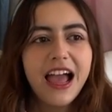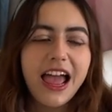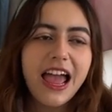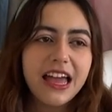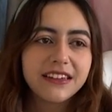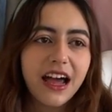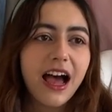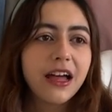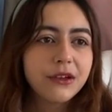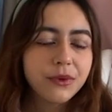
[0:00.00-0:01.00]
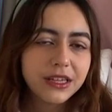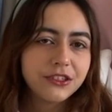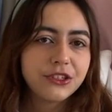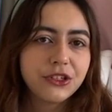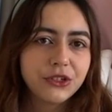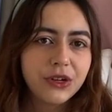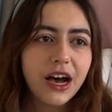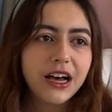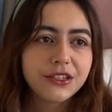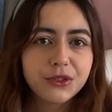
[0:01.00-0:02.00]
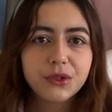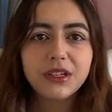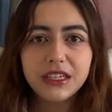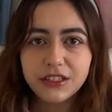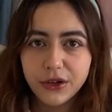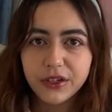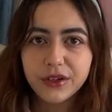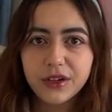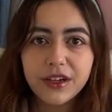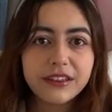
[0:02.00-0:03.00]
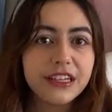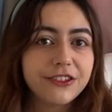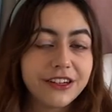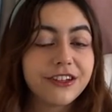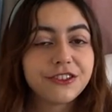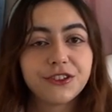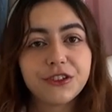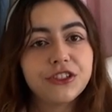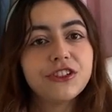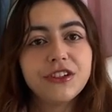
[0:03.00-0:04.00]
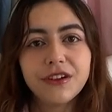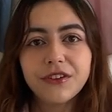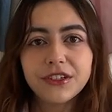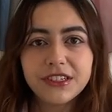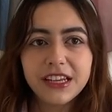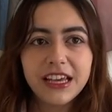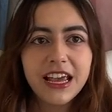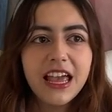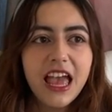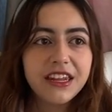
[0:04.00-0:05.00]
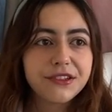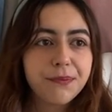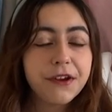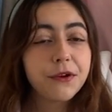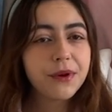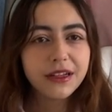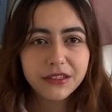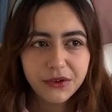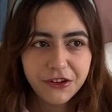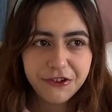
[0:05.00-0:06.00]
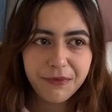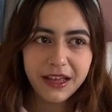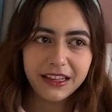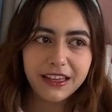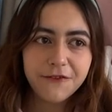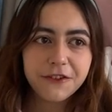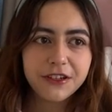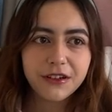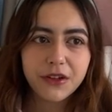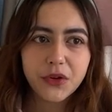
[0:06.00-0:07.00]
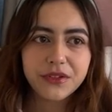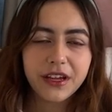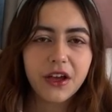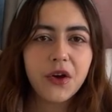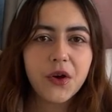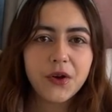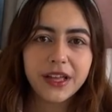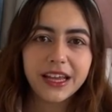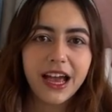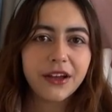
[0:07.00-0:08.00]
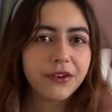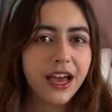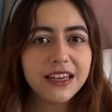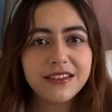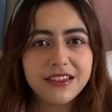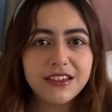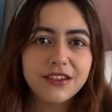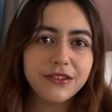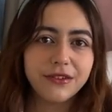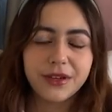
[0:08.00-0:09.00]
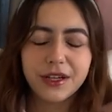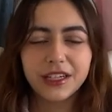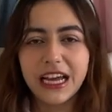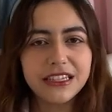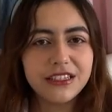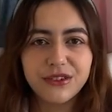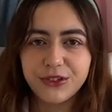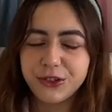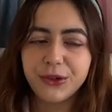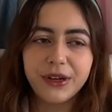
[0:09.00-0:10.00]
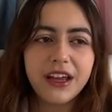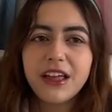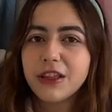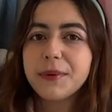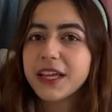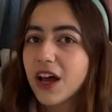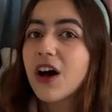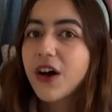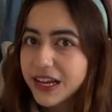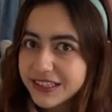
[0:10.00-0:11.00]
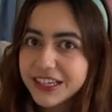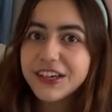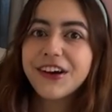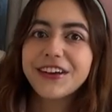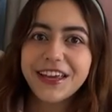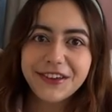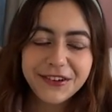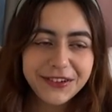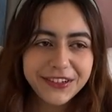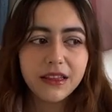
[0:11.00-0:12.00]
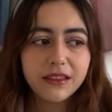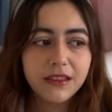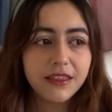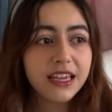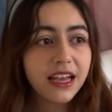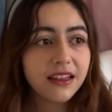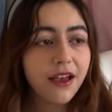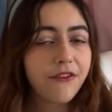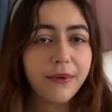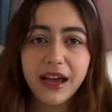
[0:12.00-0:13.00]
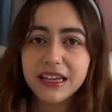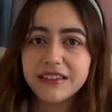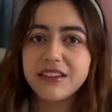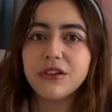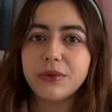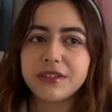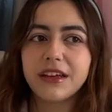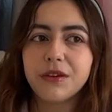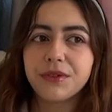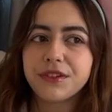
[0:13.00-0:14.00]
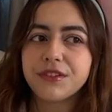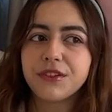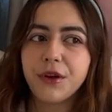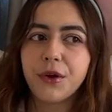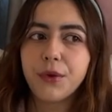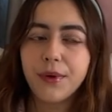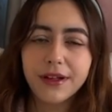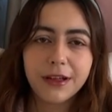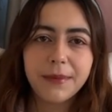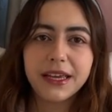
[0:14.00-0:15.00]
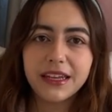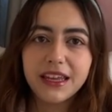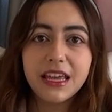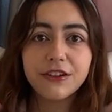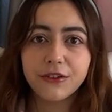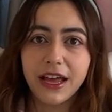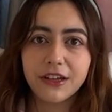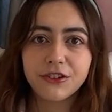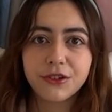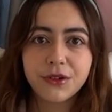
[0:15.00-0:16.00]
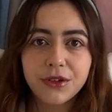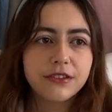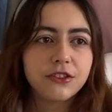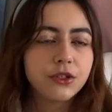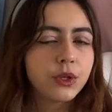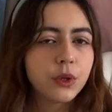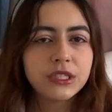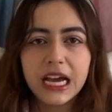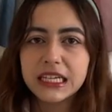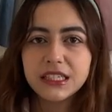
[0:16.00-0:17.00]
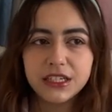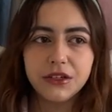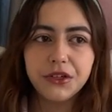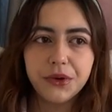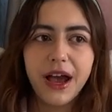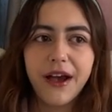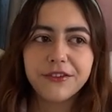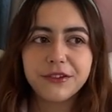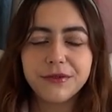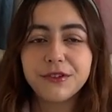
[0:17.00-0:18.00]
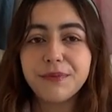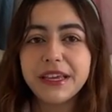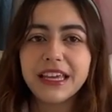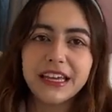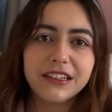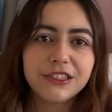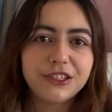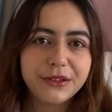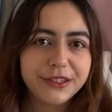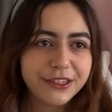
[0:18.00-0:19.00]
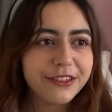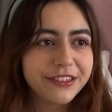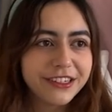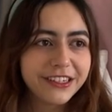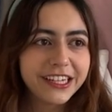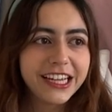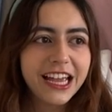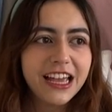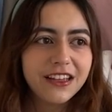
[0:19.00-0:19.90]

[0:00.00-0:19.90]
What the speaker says: And I went to a school in Tokyo called International Christian University, and it's pretty well known in Japan. Like if you tell locals like, oh, like I go to ICU, we call it ICU for short, they'd be like, oh, ICU, okay, cool. The thing I love about ICU was that it was so welcoming and international. To go to ICU, you have to speak English to a certain degree.